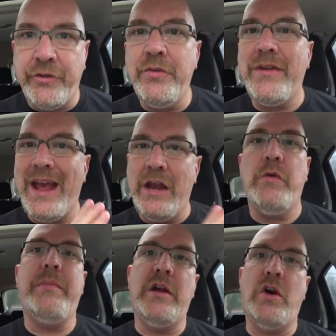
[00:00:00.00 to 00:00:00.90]
fruit and it
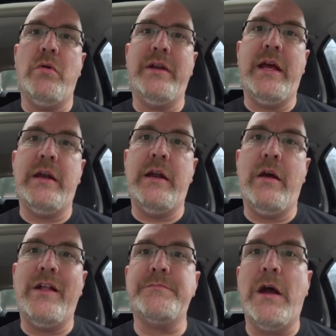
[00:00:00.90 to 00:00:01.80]
would be a go out and get it
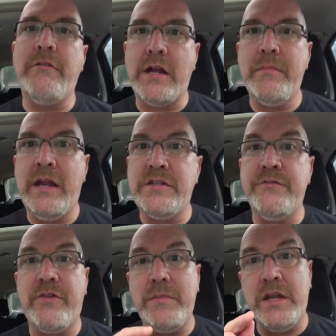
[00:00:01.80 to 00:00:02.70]
now. That's my
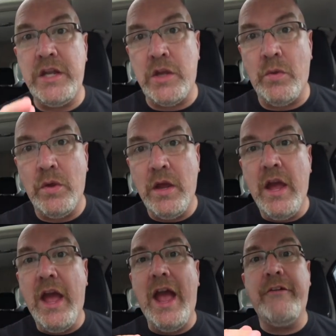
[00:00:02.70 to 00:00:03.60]
recommendation from me to you
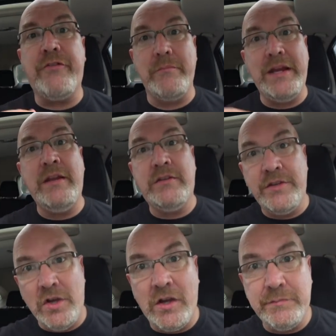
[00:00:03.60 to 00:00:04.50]
and from me to
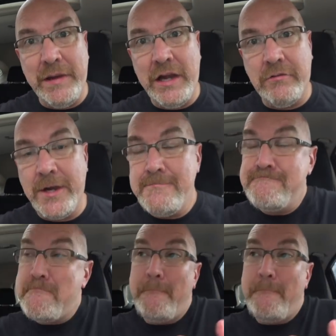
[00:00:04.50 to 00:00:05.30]
Don's Bakery.